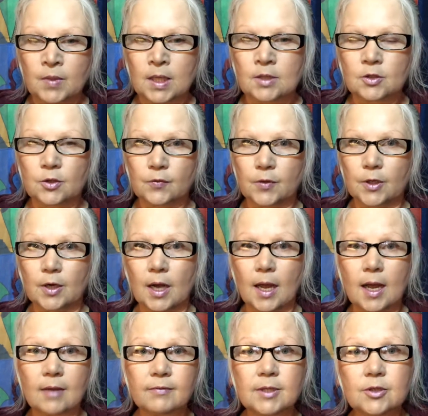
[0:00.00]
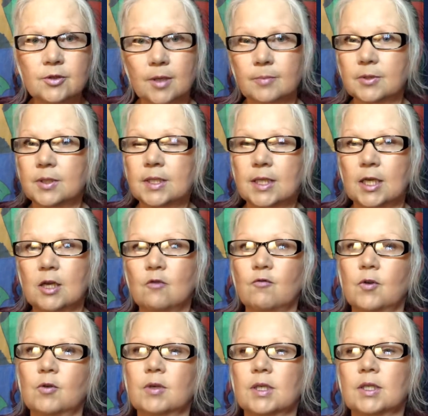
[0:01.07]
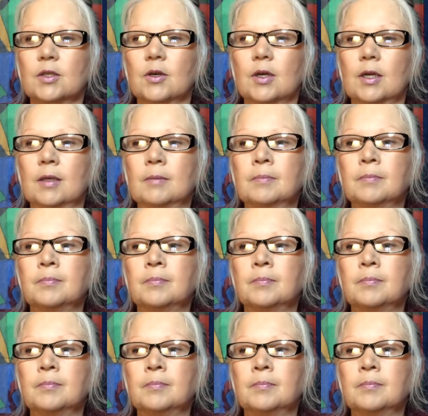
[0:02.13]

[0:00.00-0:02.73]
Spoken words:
So if you're having trouble staying focused on